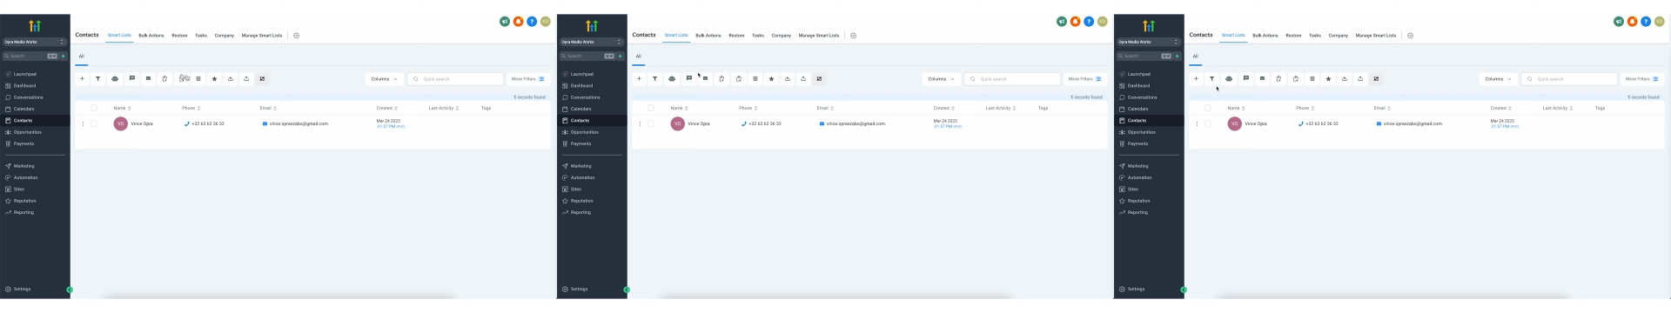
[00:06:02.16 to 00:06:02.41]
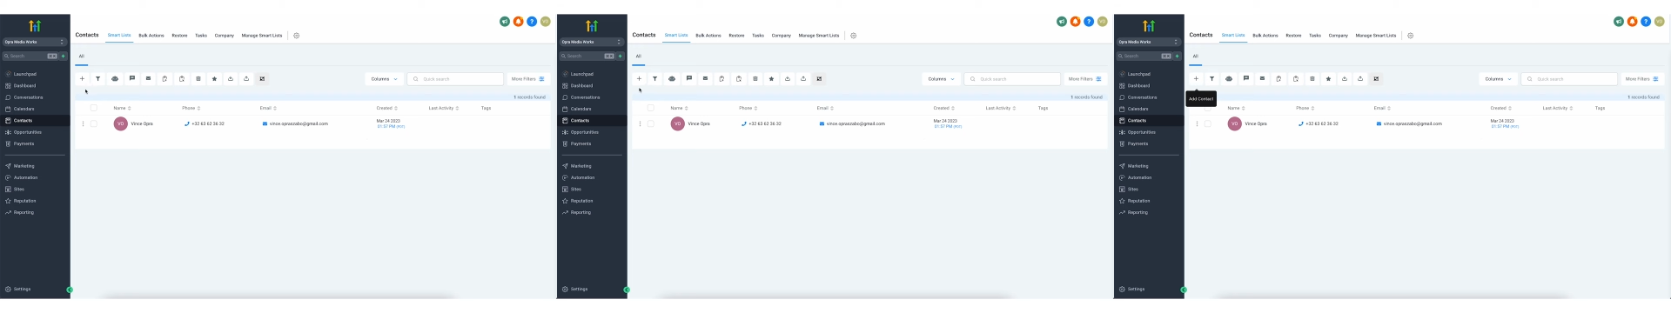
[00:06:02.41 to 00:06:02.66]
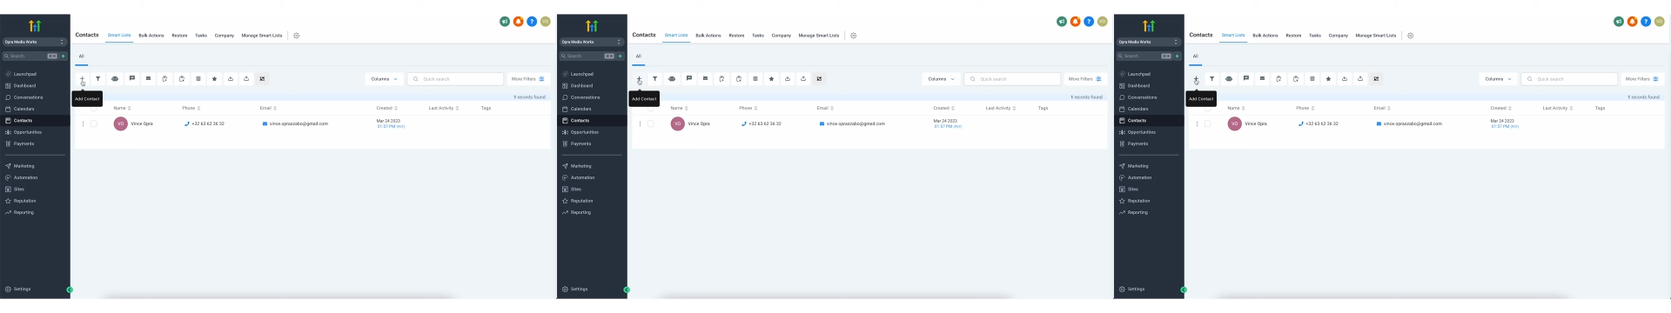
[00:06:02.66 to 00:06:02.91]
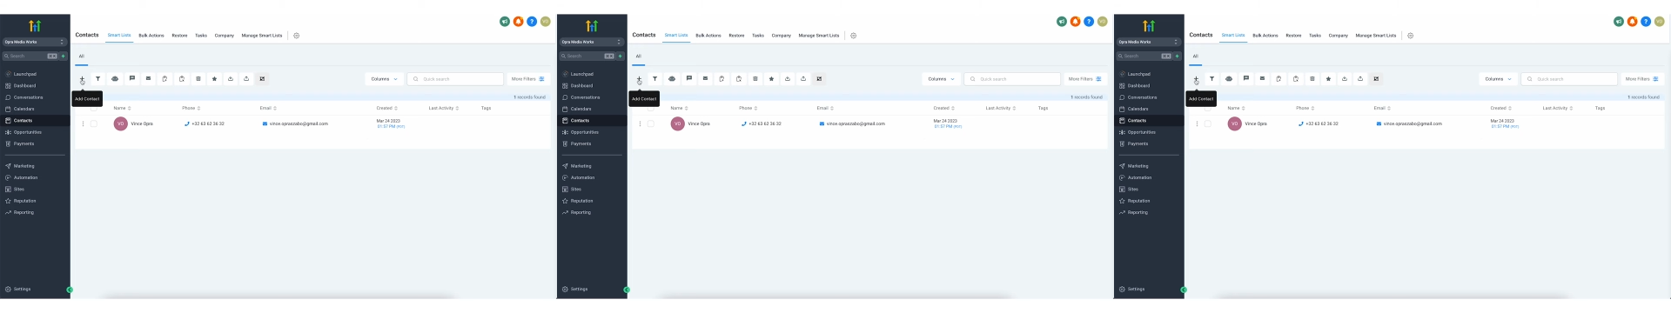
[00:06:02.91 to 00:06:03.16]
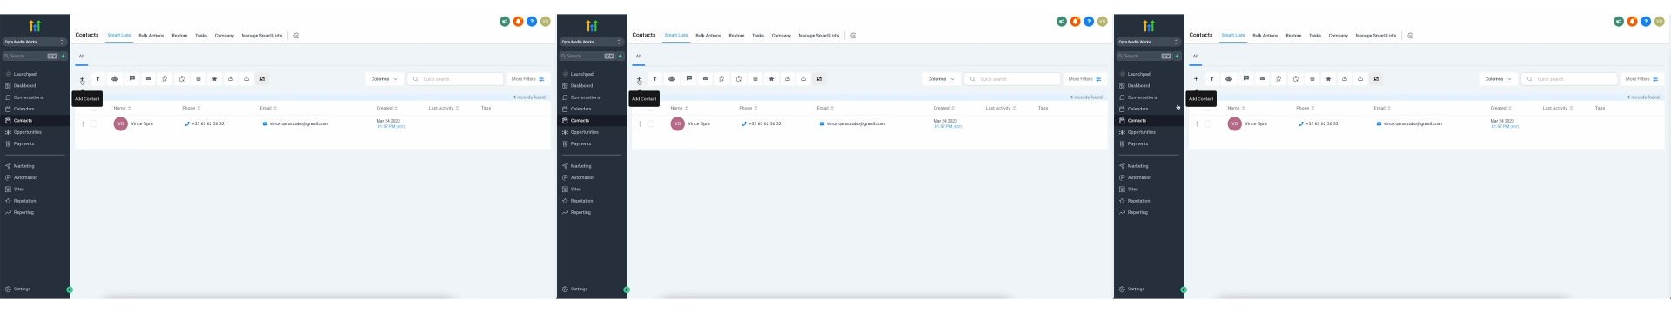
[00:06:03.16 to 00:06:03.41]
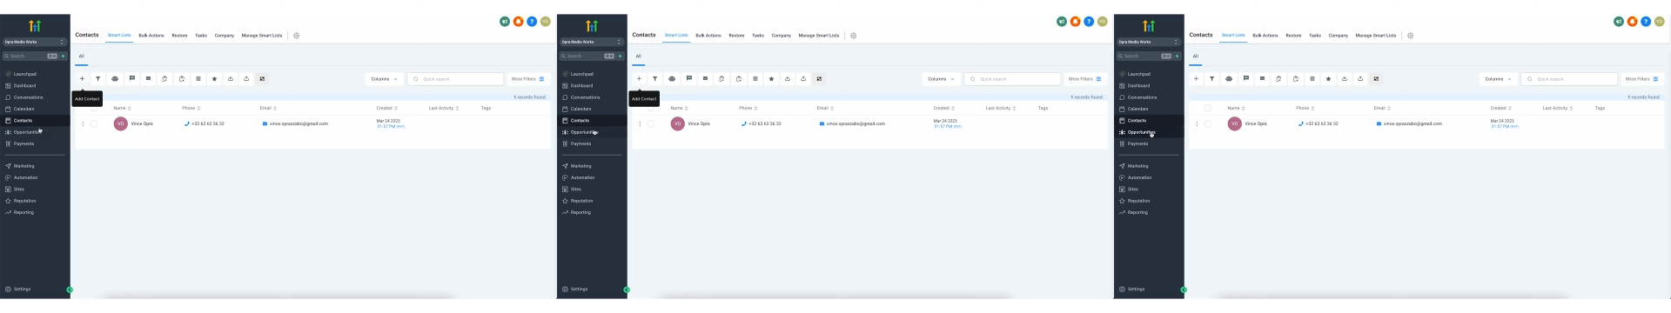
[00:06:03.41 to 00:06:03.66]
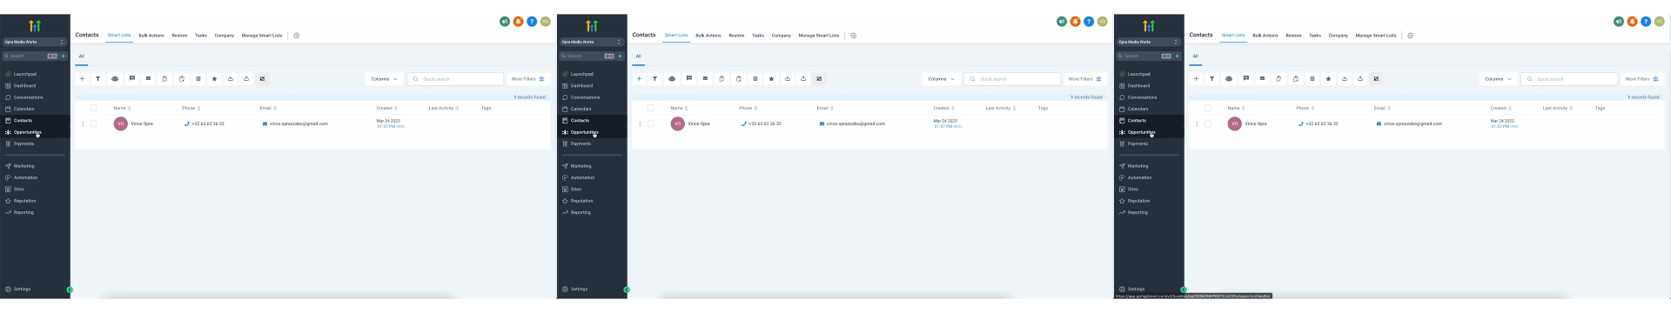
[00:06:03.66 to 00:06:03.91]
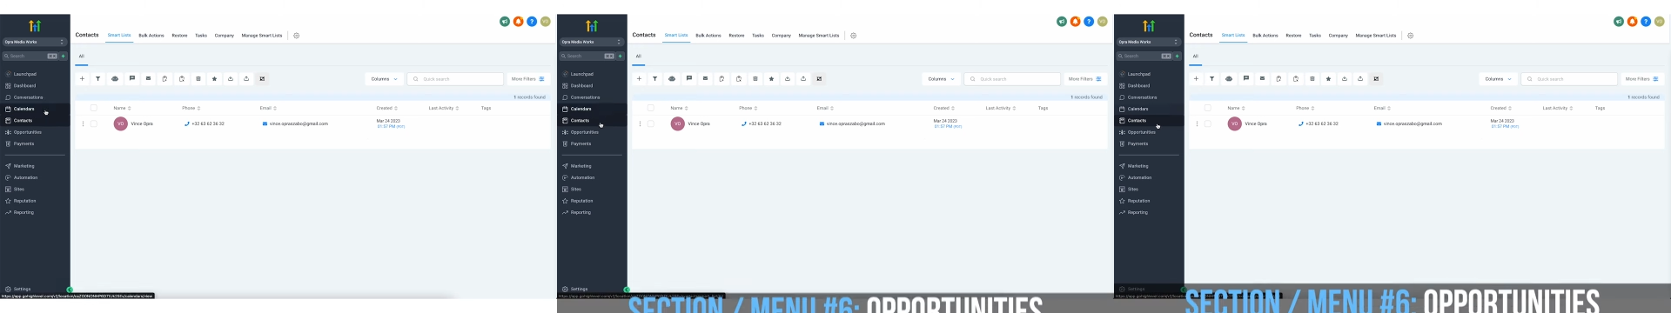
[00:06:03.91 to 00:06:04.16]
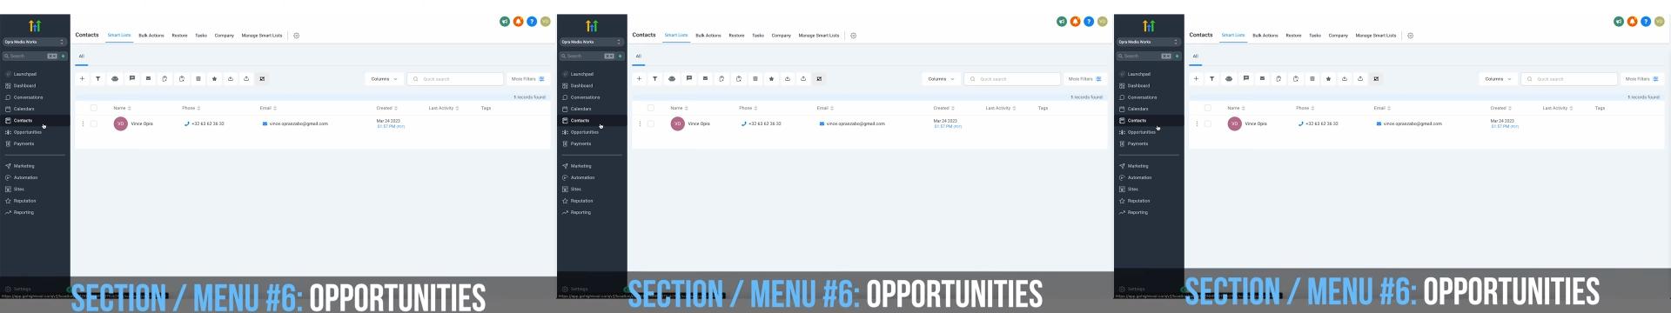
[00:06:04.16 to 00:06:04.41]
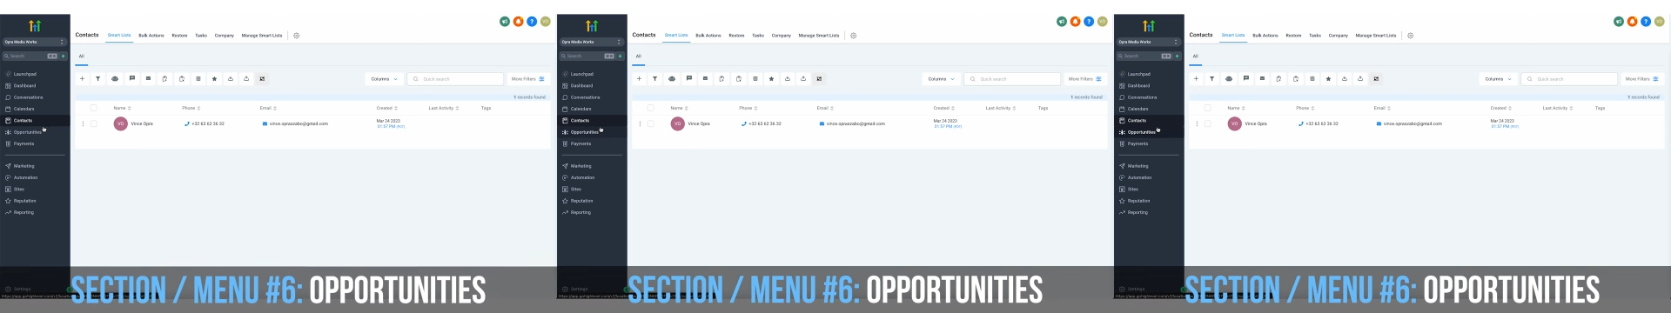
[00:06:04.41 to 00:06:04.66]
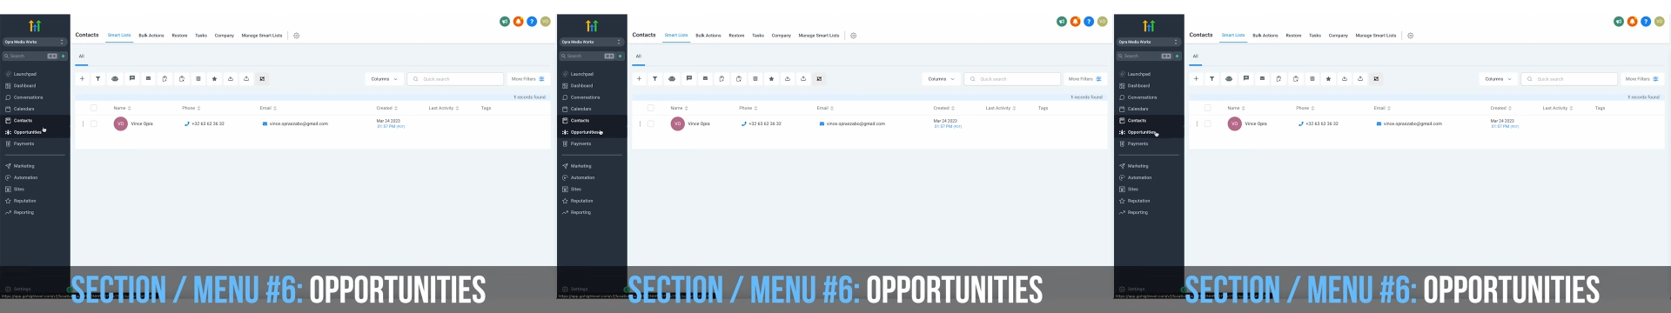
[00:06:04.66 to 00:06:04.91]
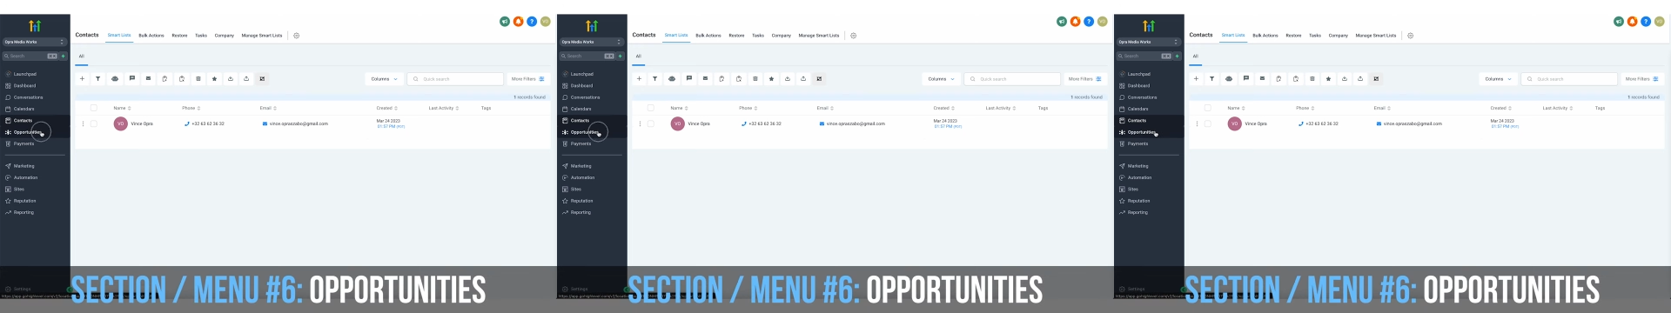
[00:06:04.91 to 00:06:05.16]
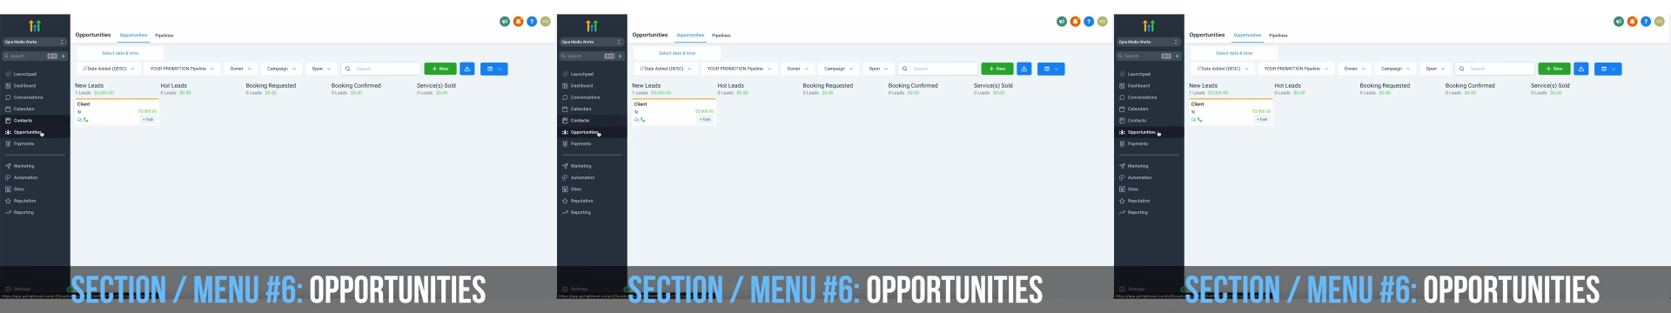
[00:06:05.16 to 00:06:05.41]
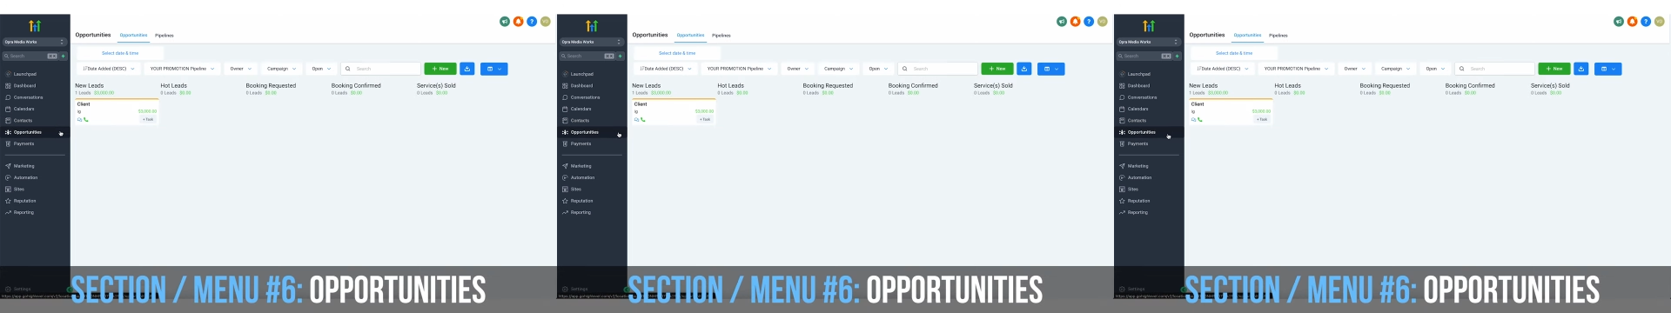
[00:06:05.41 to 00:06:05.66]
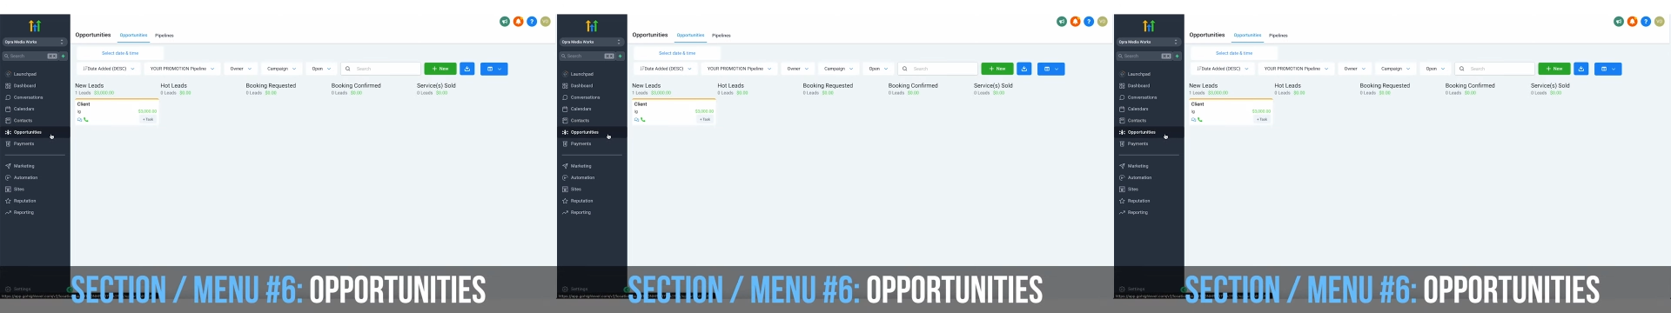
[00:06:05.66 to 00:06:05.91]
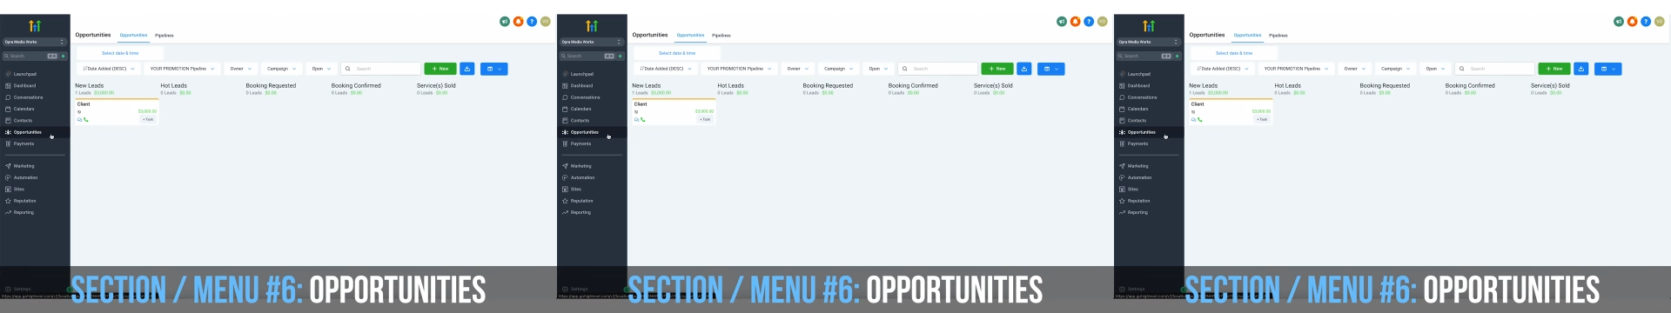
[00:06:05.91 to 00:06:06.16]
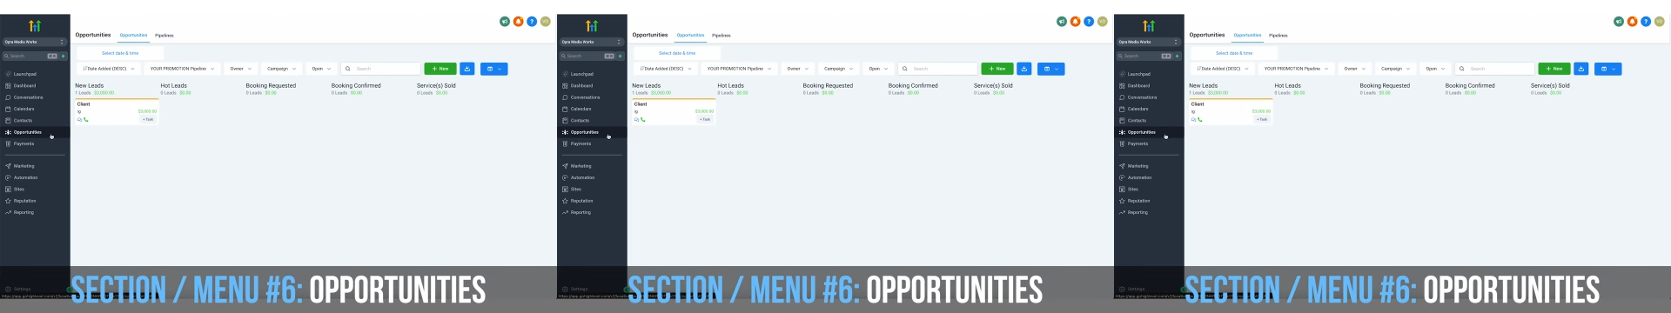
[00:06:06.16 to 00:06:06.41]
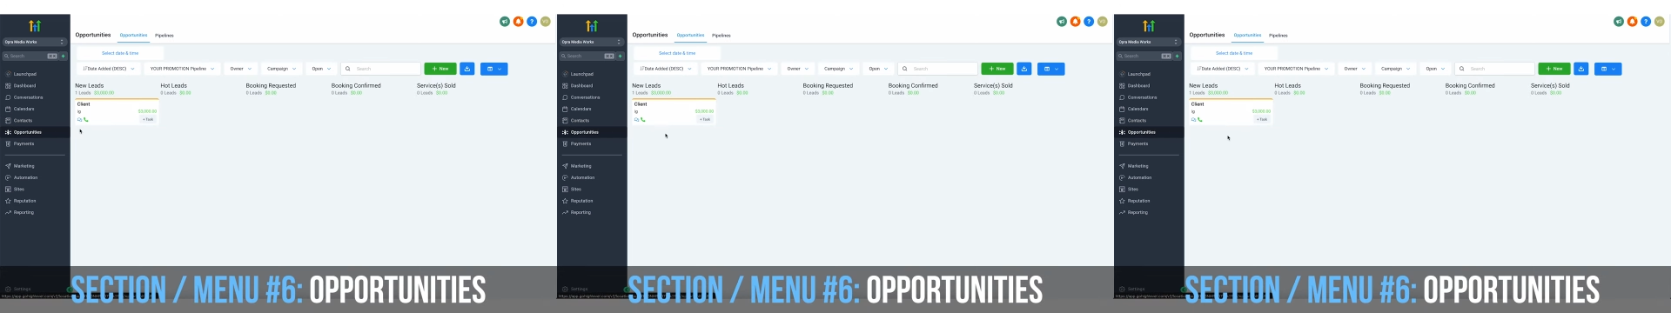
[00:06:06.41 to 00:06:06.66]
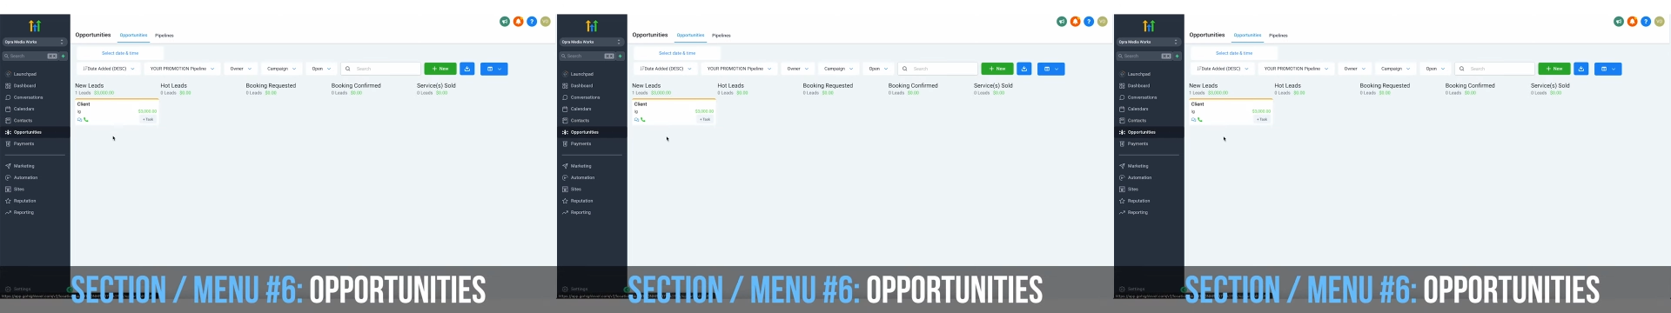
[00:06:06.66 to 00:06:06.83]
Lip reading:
[unreadable: no face in view]